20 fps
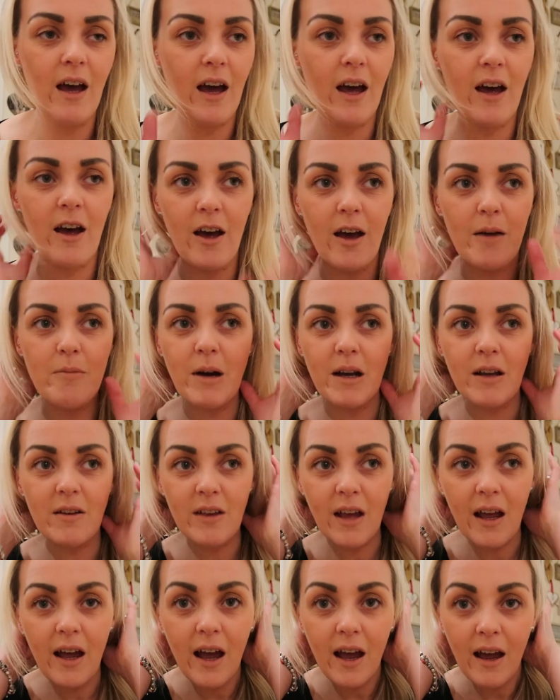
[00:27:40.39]
Like I
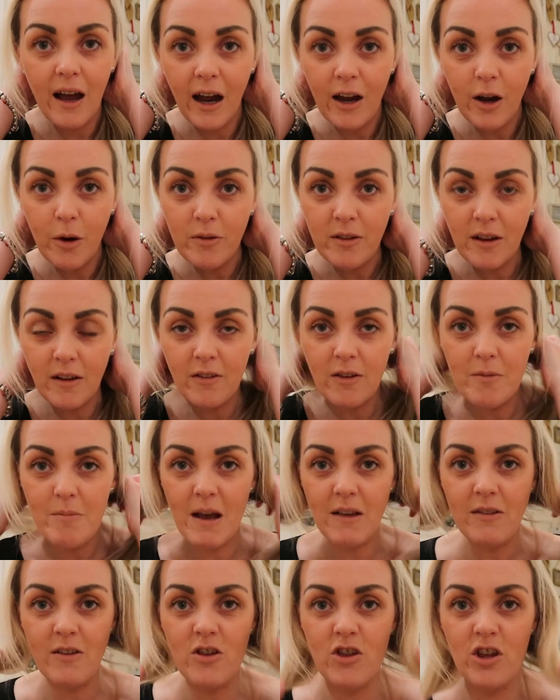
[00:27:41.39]
say, I always answer
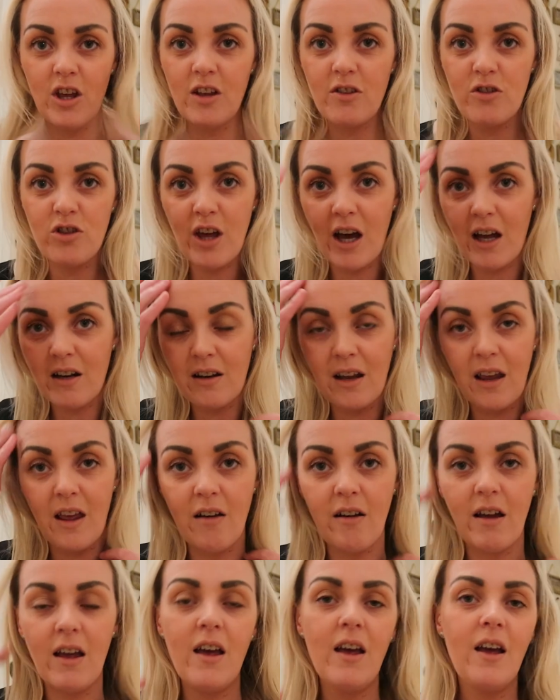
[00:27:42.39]
messages, chat
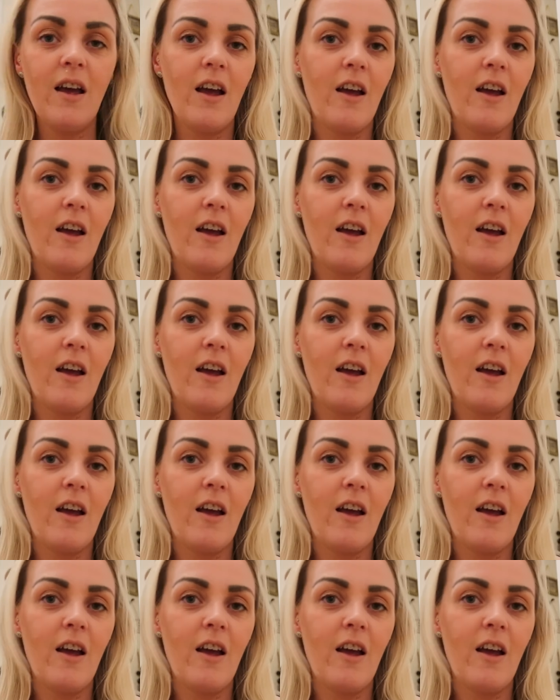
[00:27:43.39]
daily.